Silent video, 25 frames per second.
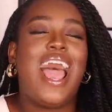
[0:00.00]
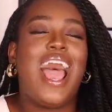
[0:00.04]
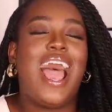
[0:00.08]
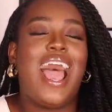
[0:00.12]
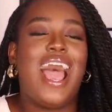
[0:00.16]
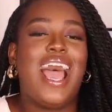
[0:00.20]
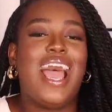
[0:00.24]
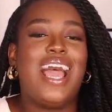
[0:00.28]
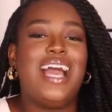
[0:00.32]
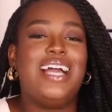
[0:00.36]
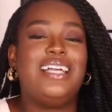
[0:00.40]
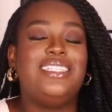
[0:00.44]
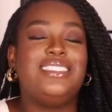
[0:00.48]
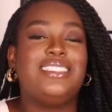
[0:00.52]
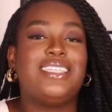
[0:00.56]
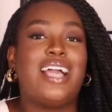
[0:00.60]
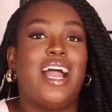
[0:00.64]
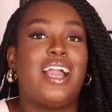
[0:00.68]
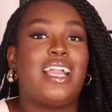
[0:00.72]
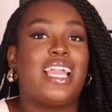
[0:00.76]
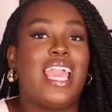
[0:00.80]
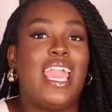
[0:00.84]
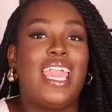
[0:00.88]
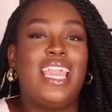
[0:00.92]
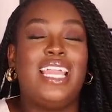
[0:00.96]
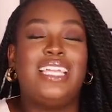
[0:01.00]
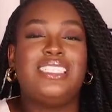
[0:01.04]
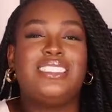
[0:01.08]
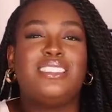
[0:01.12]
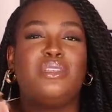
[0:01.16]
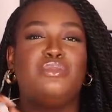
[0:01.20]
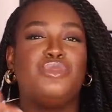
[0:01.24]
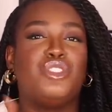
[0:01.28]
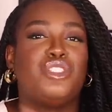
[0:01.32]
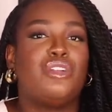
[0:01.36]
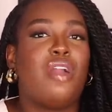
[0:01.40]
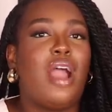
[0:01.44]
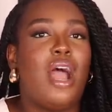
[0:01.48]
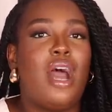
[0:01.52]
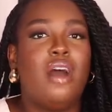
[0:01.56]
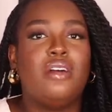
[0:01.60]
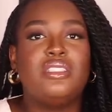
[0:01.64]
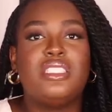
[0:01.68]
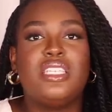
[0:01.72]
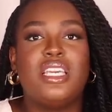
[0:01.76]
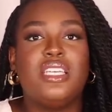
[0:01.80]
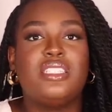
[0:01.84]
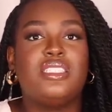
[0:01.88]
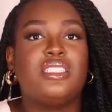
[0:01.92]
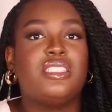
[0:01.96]
and getting some
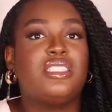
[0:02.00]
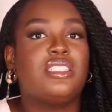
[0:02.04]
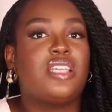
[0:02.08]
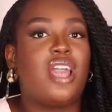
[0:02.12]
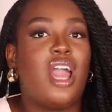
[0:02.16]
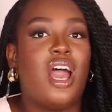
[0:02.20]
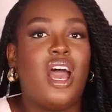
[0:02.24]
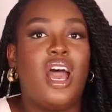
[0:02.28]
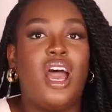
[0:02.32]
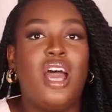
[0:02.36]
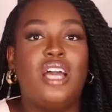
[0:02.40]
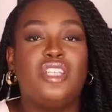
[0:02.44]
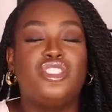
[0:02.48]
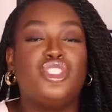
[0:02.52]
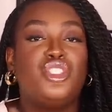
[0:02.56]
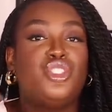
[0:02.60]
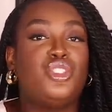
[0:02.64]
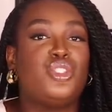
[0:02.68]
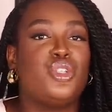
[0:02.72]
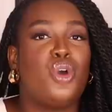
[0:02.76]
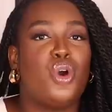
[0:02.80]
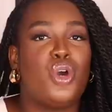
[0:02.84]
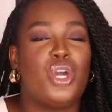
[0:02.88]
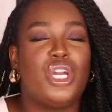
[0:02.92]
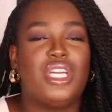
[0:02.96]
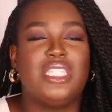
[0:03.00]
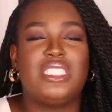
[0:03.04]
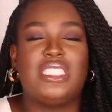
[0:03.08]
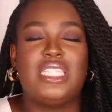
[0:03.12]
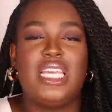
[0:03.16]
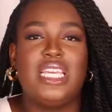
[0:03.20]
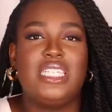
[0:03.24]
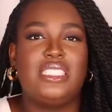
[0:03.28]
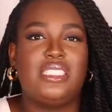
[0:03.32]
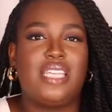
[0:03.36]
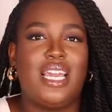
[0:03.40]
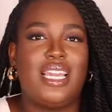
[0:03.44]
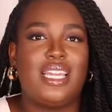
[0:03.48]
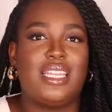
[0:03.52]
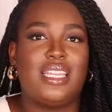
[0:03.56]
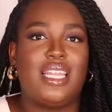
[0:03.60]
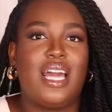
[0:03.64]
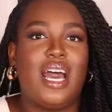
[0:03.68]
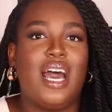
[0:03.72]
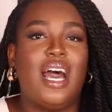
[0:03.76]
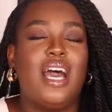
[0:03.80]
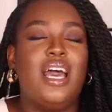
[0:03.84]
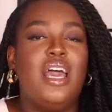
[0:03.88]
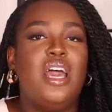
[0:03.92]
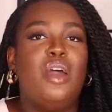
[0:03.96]
trousers, skirts, joggers, things like
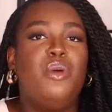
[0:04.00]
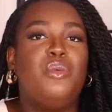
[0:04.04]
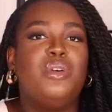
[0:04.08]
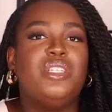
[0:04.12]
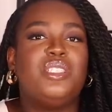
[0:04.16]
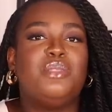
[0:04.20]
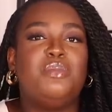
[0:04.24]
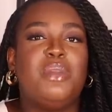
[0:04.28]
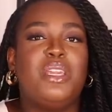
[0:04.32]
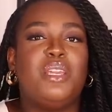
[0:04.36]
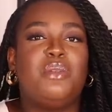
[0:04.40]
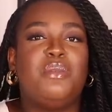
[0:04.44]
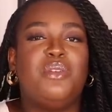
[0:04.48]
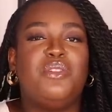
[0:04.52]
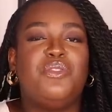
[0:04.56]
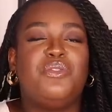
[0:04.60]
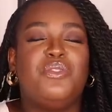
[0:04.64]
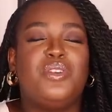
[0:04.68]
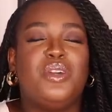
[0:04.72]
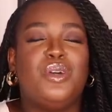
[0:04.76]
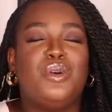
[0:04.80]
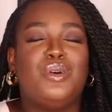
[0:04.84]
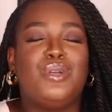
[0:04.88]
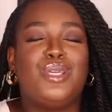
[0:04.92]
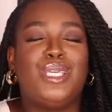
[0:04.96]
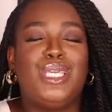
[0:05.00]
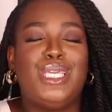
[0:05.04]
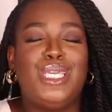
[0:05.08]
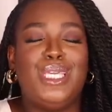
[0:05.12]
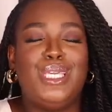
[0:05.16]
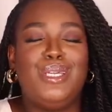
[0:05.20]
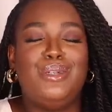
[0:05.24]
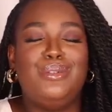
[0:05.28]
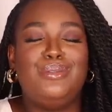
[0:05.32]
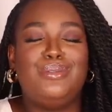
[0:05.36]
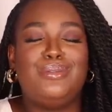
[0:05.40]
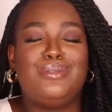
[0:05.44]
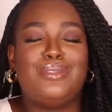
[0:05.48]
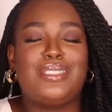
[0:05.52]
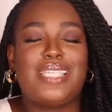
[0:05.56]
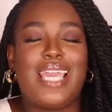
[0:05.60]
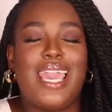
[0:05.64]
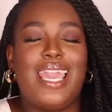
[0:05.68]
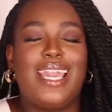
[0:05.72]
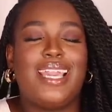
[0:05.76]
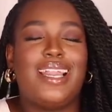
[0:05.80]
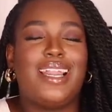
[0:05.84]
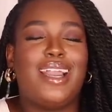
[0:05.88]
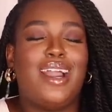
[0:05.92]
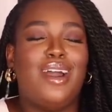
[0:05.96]
that, which make me feel cute
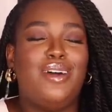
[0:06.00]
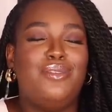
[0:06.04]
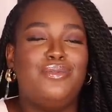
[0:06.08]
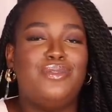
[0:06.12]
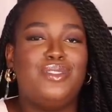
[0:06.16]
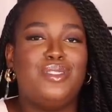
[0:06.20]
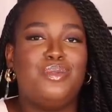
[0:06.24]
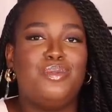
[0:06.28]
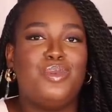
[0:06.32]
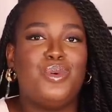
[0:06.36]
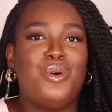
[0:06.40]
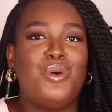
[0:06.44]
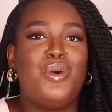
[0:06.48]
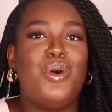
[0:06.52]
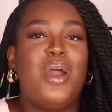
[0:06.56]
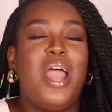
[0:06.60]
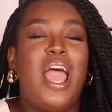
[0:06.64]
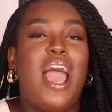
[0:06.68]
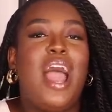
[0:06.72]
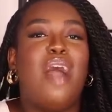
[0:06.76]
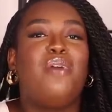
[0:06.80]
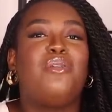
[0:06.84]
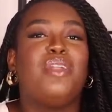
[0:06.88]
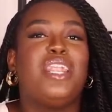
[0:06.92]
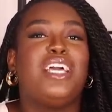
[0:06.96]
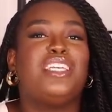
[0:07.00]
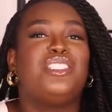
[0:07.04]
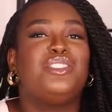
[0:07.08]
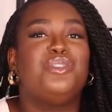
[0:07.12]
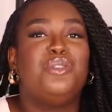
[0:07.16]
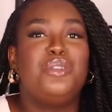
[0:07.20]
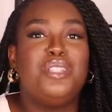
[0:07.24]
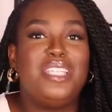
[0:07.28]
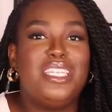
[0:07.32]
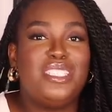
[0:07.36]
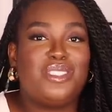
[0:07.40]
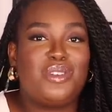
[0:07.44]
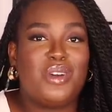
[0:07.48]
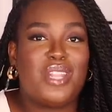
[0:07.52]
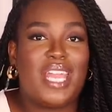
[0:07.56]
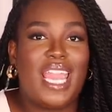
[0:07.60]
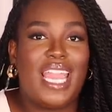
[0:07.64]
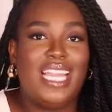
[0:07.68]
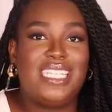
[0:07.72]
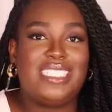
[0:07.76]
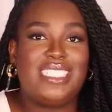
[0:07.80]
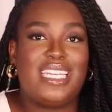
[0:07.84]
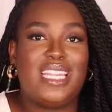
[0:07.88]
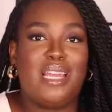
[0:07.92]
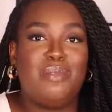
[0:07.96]
and comfortable. And when I saw these on
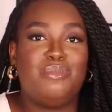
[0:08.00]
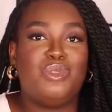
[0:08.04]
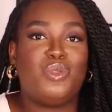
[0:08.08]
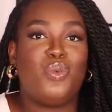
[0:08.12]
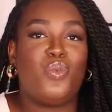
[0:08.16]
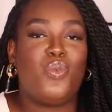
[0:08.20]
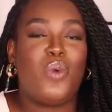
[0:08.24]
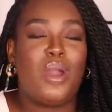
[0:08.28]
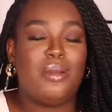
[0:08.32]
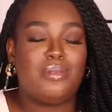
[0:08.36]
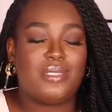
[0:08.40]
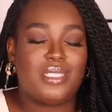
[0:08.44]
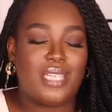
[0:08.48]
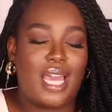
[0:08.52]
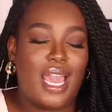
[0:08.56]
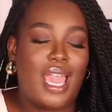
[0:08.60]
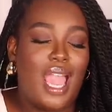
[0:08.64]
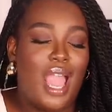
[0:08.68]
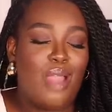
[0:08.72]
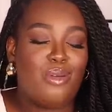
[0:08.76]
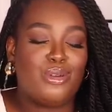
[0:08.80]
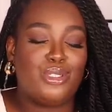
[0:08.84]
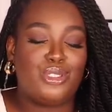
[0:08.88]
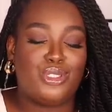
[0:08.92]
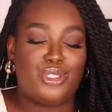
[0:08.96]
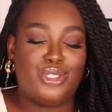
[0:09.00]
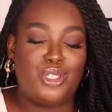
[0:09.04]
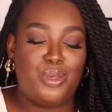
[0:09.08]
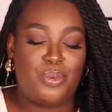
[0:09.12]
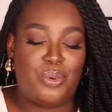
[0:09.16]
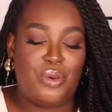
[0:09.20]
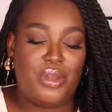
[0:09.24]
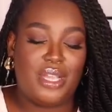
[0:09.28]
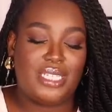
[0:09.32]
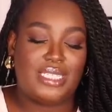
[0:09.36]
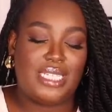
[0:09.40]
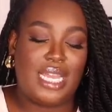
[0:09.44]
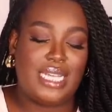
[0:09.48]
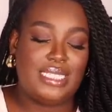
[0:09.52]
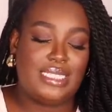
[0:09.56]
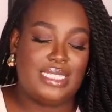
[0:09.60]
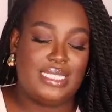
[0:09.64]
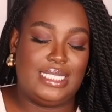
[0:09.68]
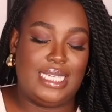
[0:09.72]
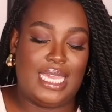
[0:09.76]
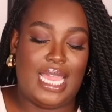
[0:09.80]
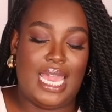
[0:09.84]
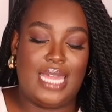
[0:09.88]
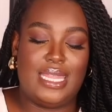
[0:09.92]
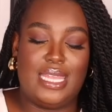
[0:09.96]
H&M's website, I was super excited
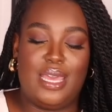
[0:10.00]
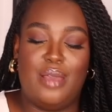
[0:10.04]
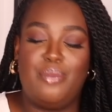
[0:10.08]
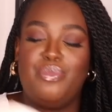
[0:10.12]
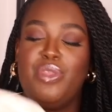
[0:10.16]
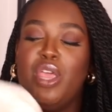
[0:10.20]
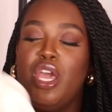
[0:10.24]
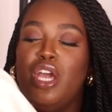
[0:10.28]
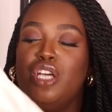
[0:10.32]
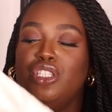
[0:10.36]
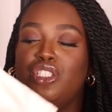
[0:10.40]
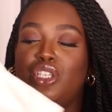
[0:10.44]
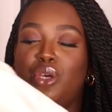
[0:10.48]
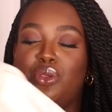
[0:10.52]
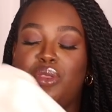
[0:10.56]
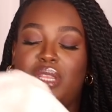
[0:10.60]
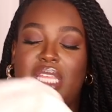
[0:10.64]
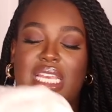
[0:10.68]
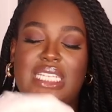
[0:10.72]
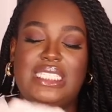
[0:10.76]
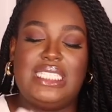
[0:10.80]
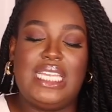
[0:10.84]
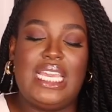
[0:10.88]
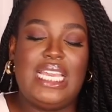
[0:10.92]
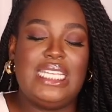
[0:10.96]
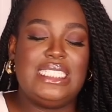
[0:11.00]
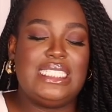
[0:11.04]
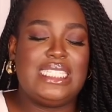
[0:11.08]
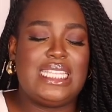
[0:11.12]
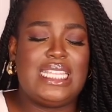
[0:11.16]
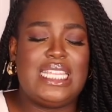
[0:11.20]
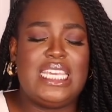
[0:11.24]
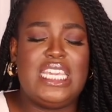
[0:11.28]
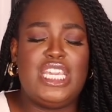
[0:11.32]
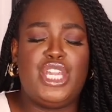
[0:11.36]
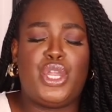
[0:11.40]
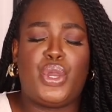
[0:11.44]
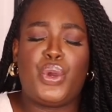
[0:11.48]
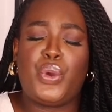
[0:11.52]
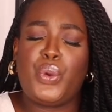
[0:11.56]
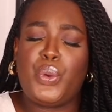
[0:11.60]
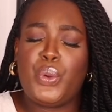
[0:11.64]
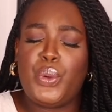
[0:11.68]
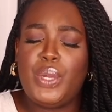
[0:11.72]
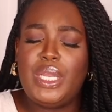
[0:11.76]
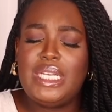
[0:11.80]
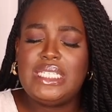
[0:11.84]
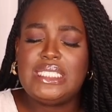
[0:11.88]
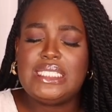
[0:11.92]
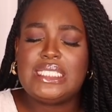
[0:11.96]
to get them. So this is the
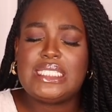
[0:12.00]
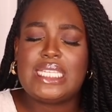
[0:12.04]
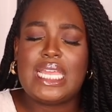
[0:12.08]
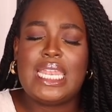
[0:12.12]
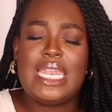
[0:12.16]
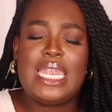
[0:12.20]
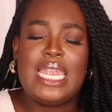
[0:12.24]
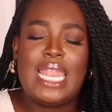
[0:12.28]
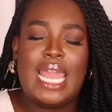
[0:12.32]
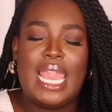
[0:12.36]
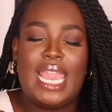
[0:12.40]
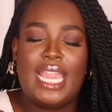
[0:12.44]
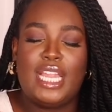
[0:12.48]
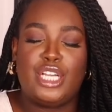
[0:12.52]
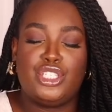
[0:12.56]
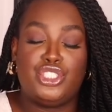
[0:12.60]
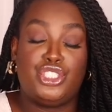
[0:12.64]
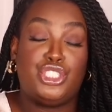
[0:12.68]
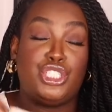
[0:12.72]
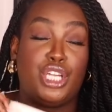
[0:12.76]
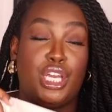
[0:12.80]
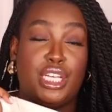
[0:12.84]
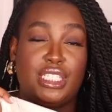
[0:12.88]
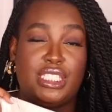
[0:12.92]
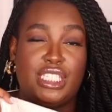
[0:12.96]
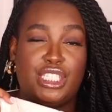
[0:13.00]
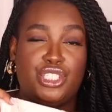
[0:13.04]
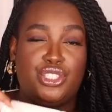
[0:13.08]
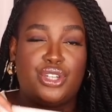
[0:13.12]
creased leg jersey